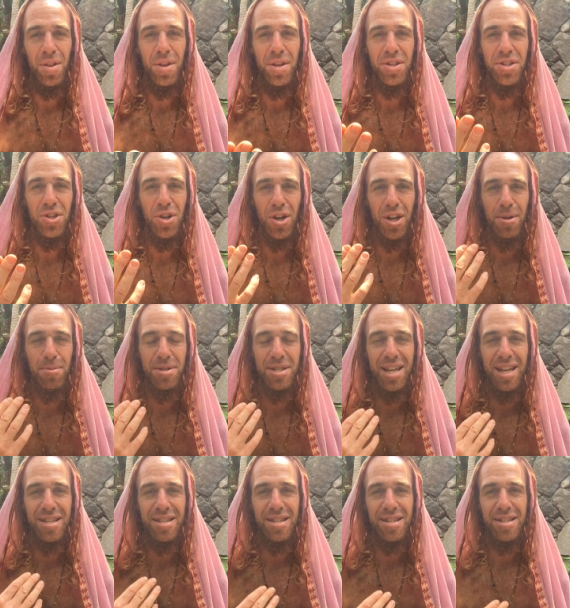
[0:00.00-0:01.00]
these
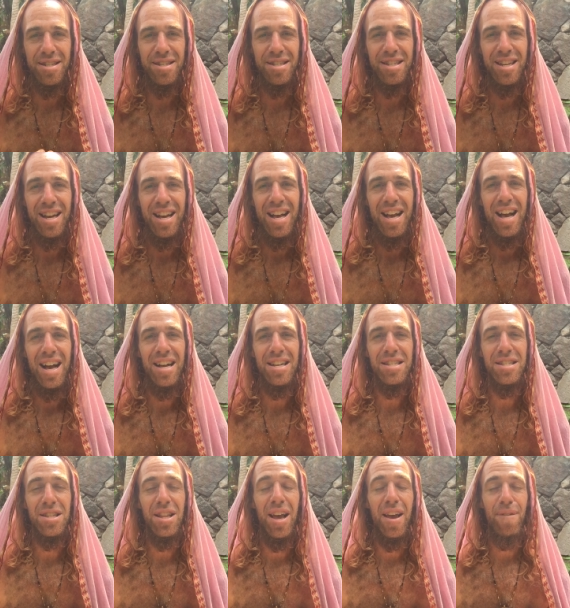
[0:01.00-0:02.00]
circumstances
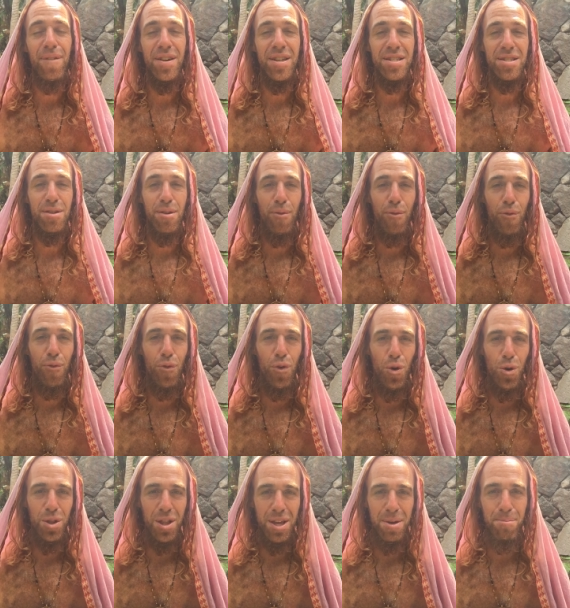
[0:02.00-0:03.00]
as life is
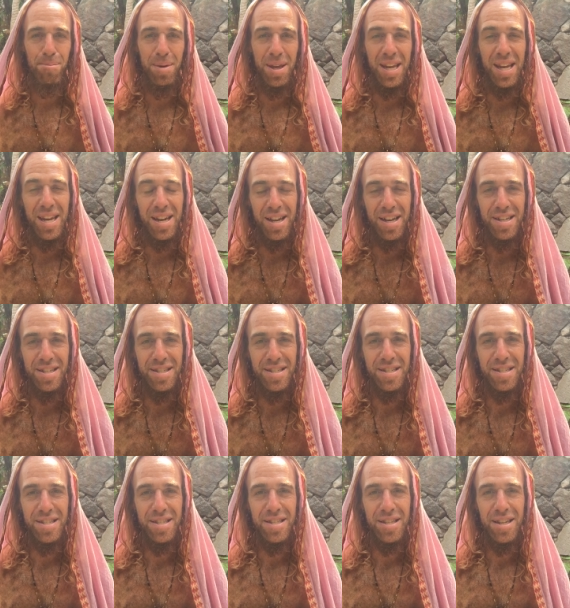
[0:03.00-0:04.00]
fully meeting
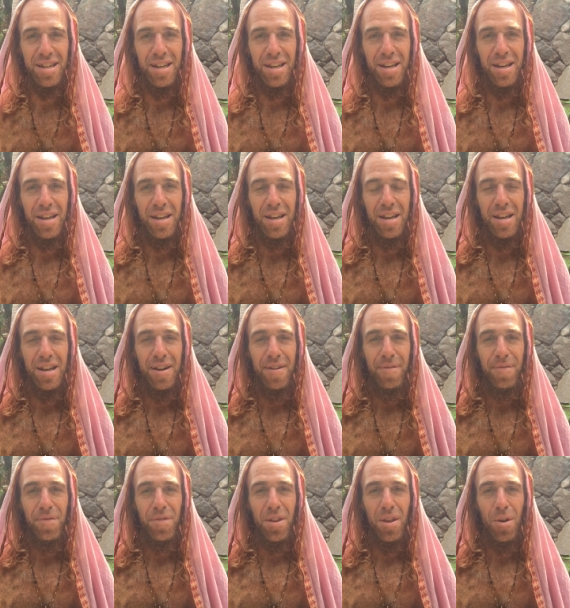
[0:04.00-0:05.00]
us
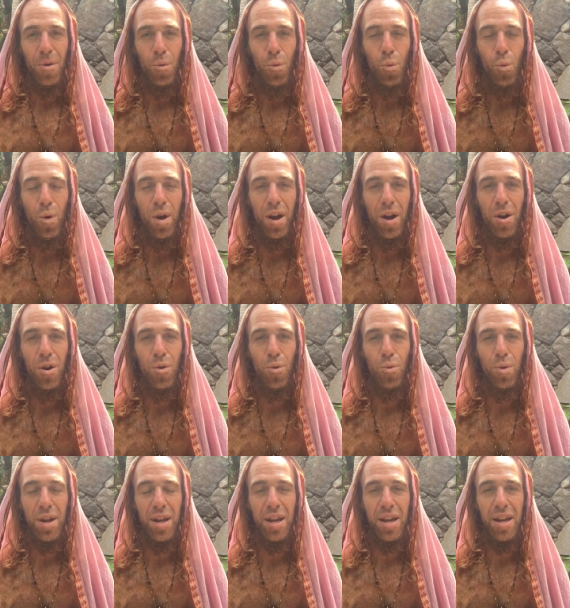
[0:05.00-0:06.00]
where
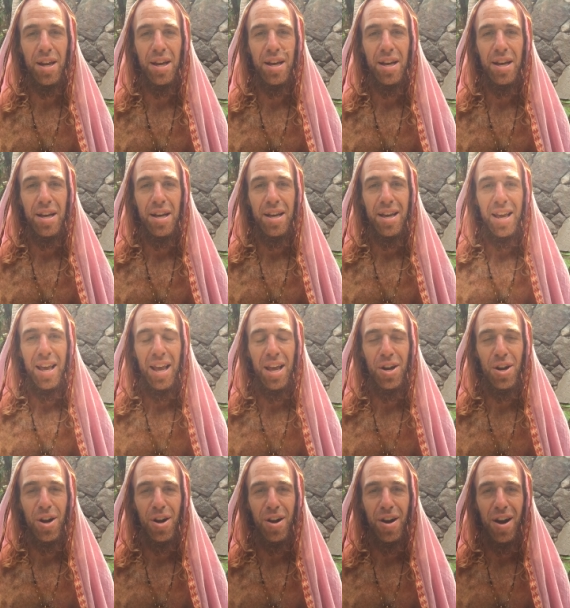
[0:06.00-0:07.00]
we
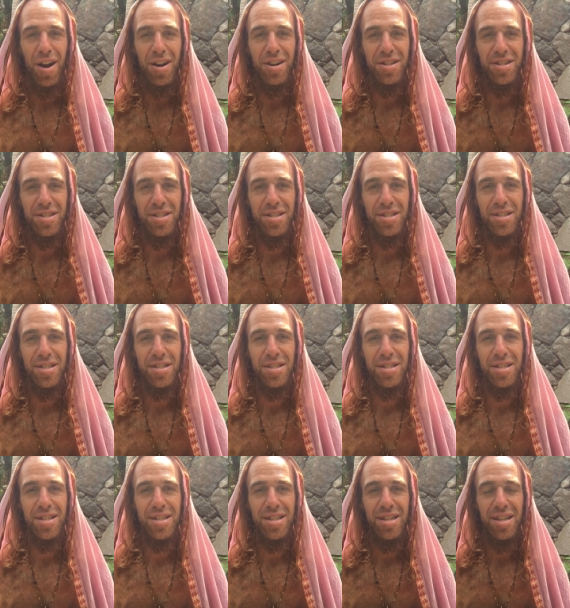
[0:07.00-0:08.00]
in our hearts
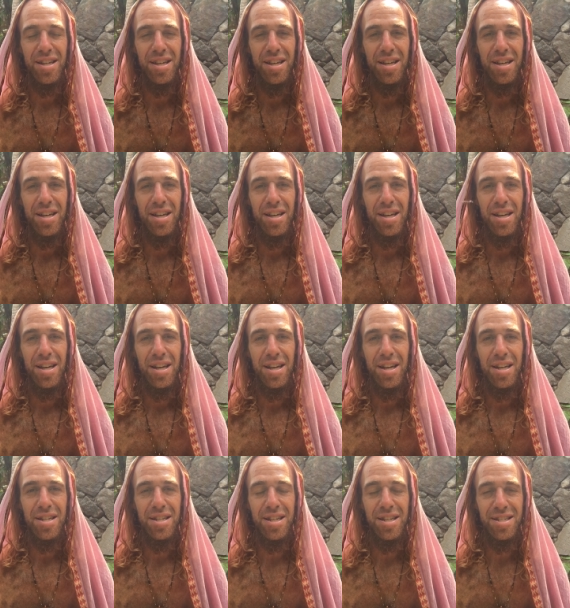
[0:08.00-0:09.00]

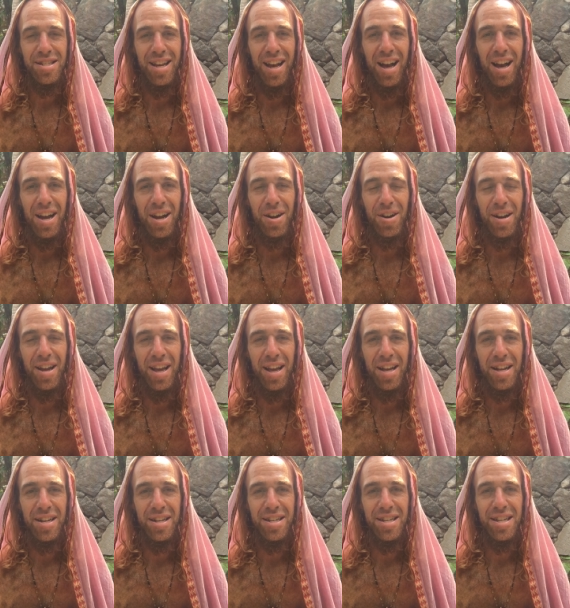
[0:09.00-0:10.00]
desire
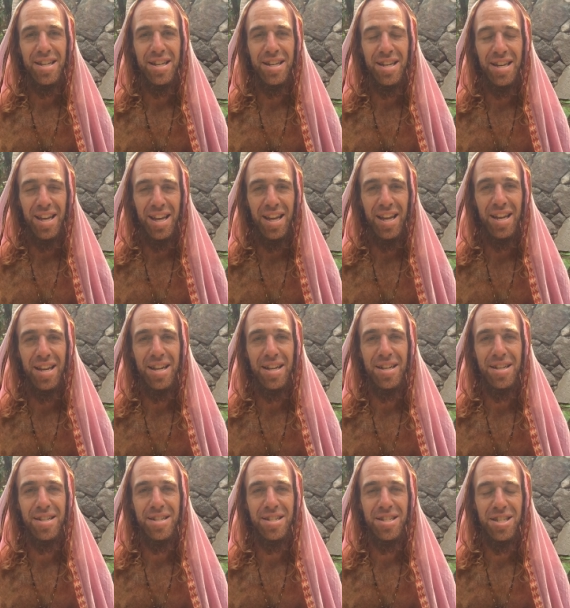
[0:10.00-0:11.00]
and need
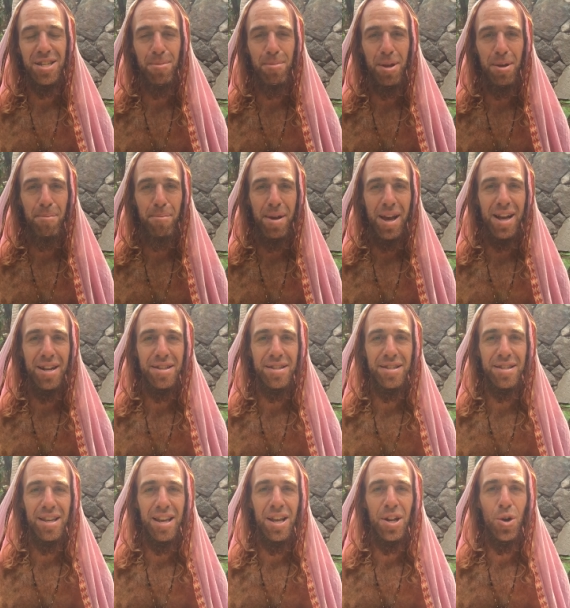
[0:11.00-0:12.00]
to be met
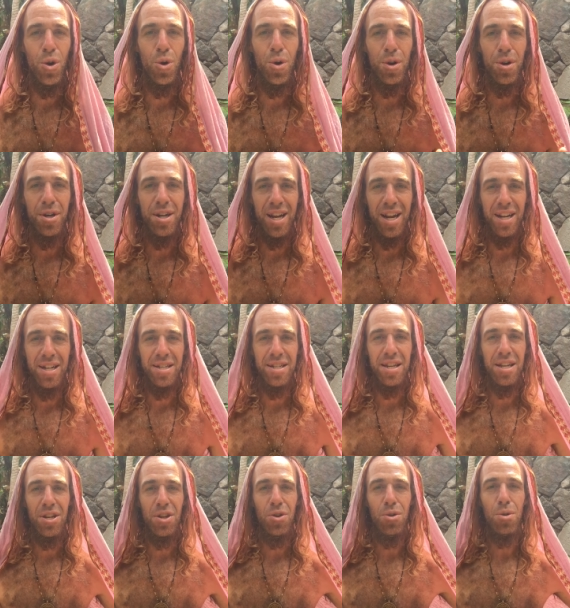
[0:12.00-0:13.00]
in order to
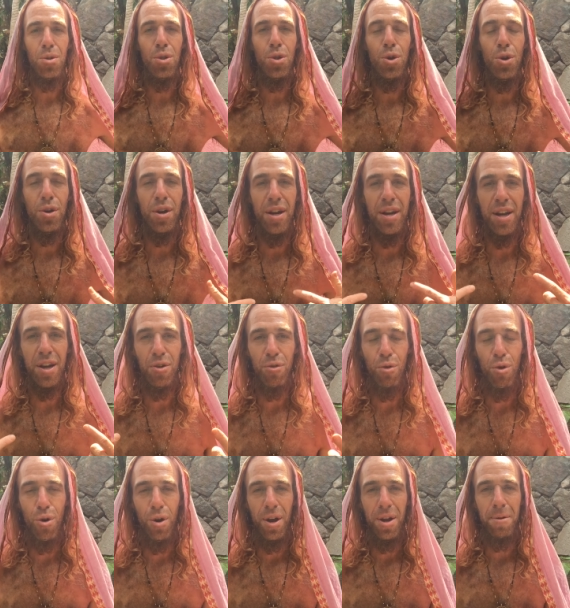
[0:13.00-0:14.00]
continue learning and
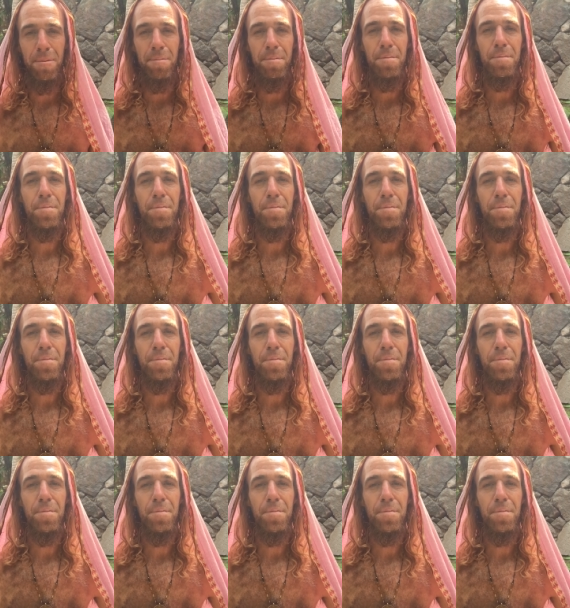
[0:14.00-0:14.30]
growing